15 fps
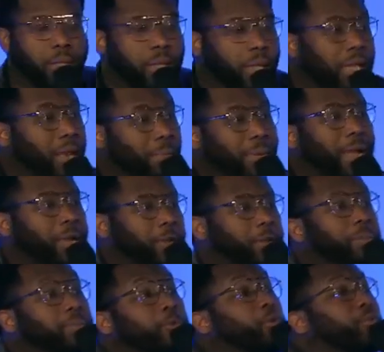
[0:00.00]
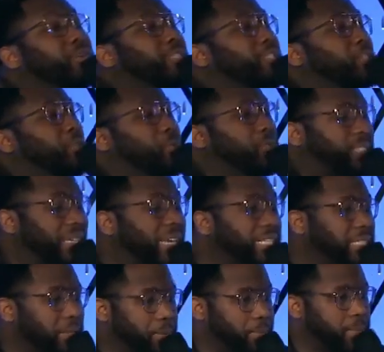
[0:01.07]
And I'm not going to move until you say
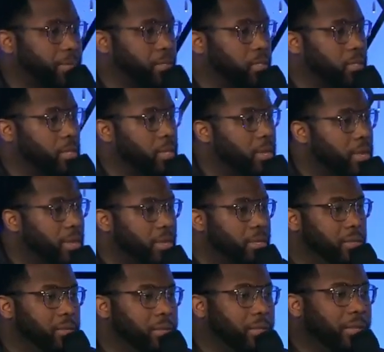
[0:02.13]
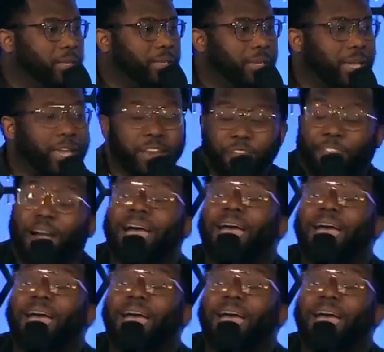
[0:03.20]
something. And if I